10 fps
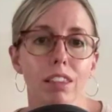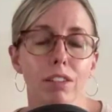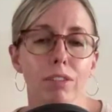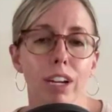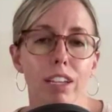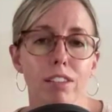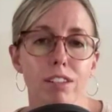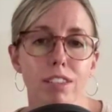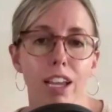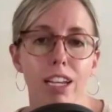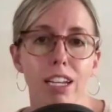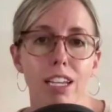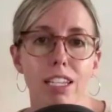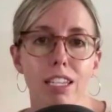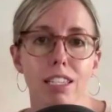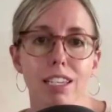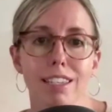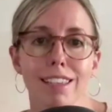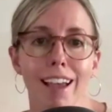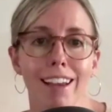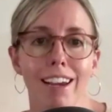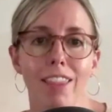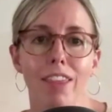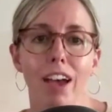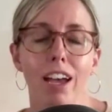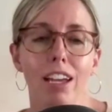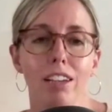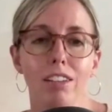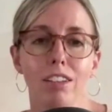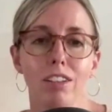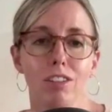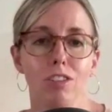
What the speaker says: Reiser sign is a sign that